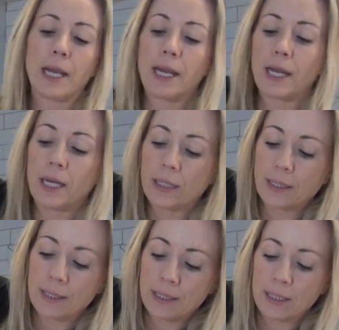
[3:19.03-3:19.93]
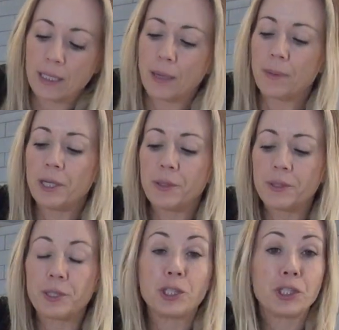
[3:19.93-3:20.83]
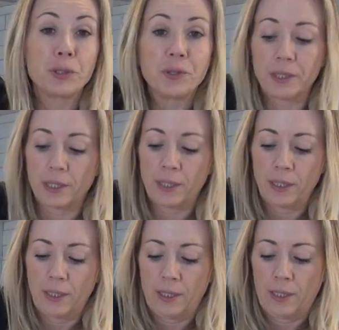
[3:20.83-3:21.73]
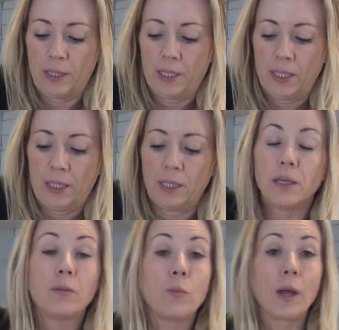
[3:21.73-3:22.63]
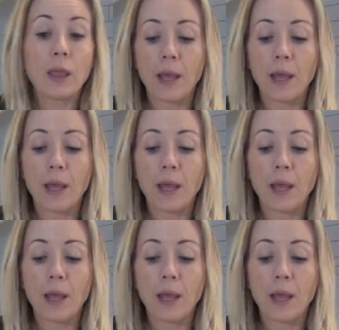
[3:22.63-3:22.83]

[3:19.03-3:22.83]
And I'm going to use the juice of 1